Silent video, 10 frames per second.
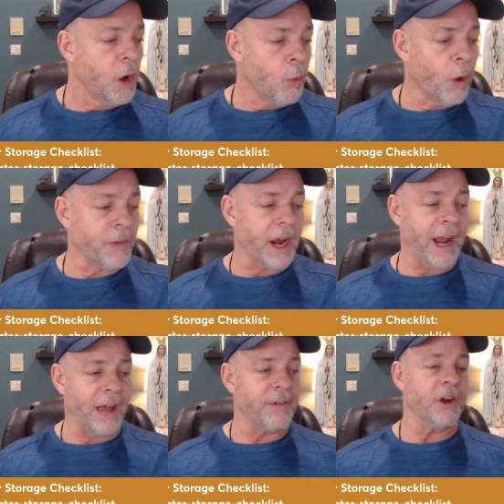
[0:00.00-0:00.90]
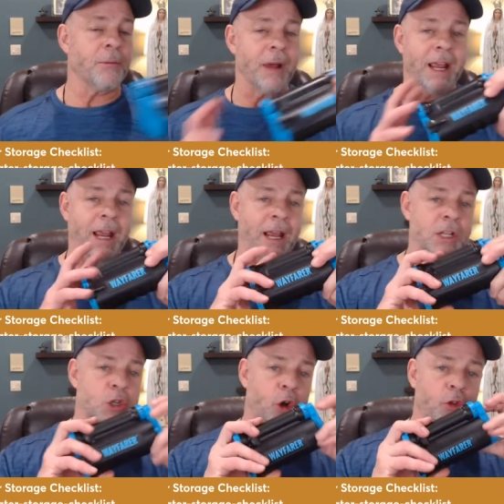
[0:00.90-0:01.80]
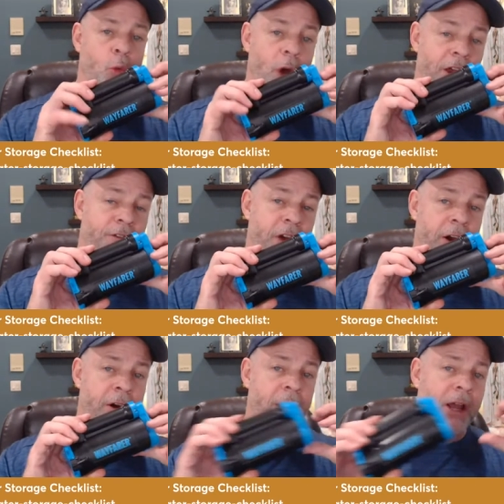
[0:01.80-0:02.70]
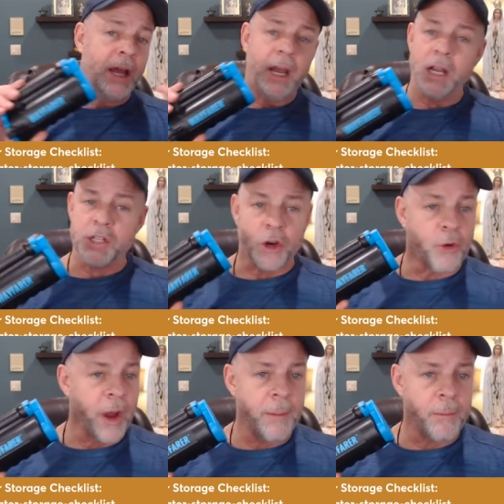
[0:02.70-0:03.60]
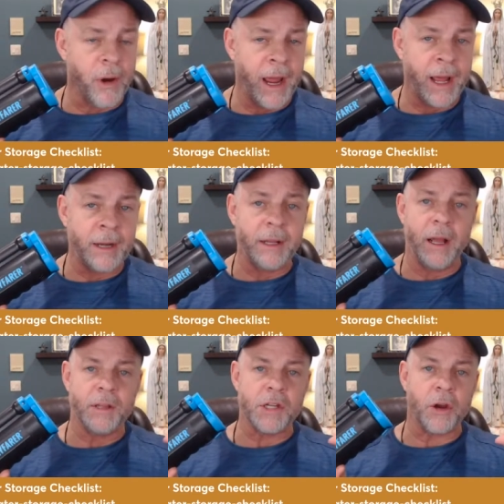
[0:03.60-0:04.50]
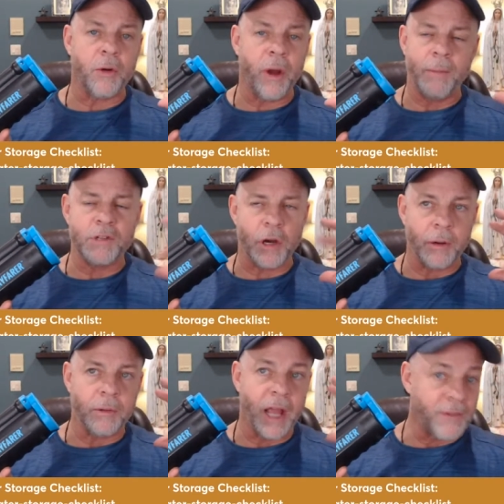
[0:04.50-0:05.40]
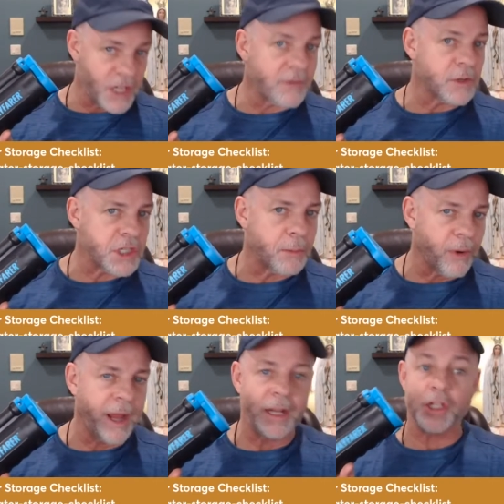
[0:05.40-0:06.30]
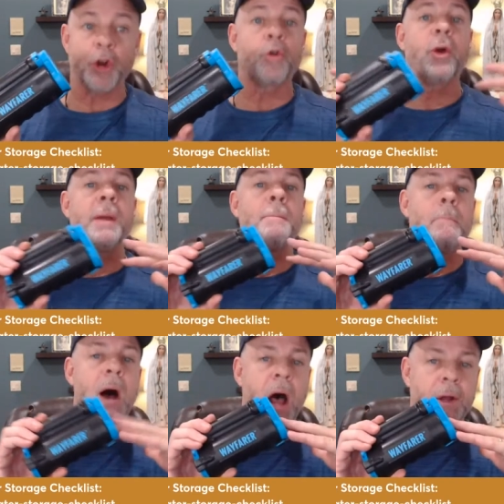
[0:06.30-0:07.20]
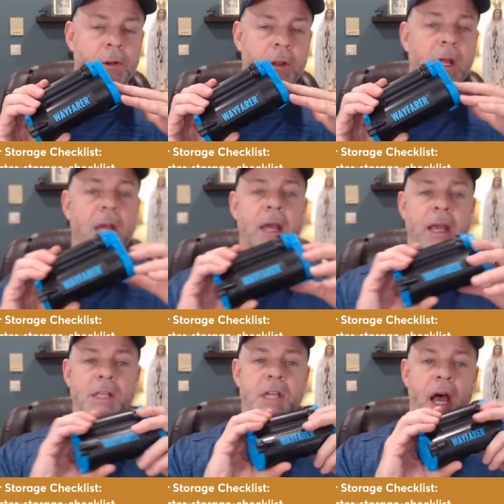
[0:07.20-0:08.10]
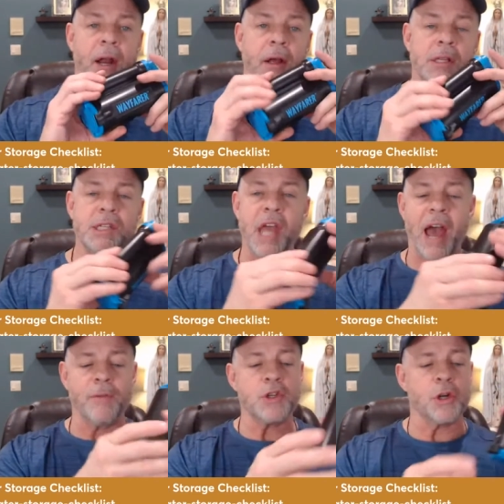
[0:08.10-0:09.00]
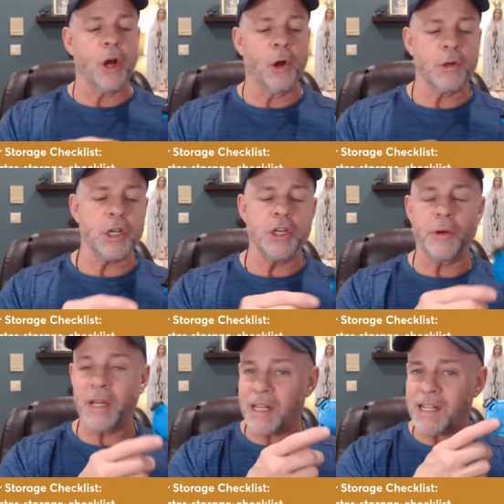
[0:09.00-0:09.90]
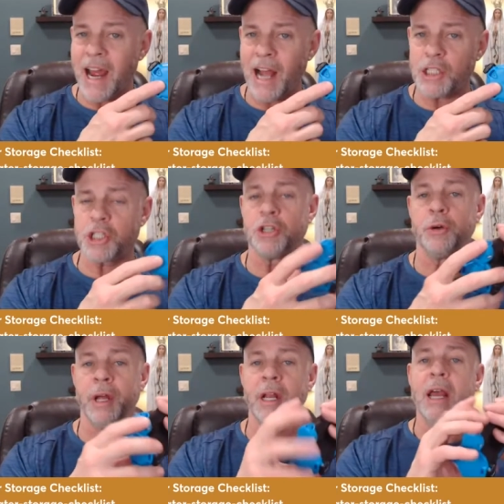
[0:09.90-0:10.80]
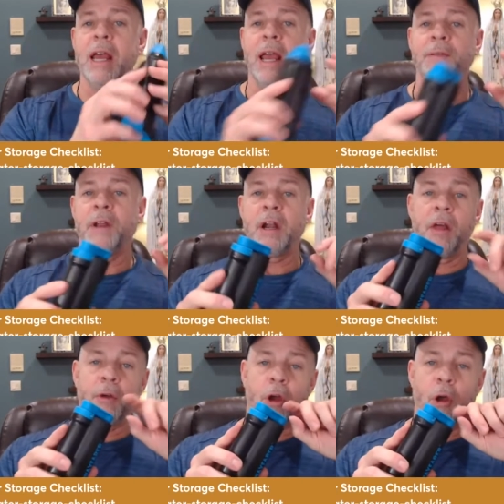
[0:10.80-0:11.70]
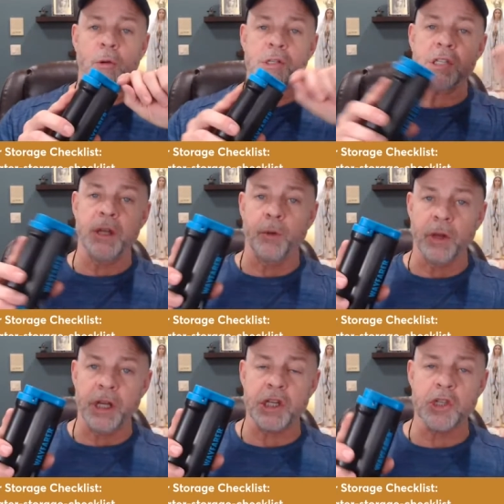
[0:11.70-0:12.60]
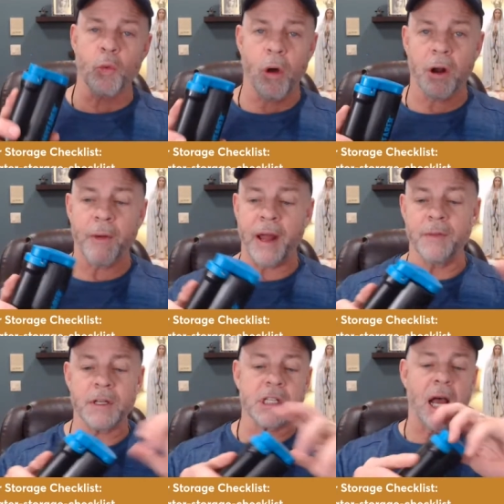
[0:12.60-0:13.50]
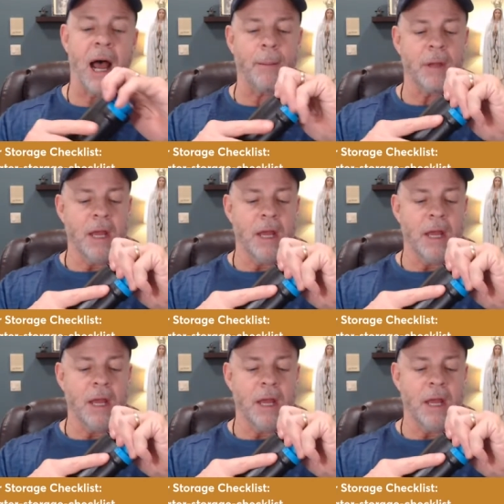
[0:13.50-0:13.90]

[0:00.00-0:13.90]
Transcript: One that I have here in my hand is called the Wayfarer. It's a great brand. Lifesaver is the brand. It's a great model. It's got a scavenger hose that you can attach to it and then another hose that releases the water out of the top.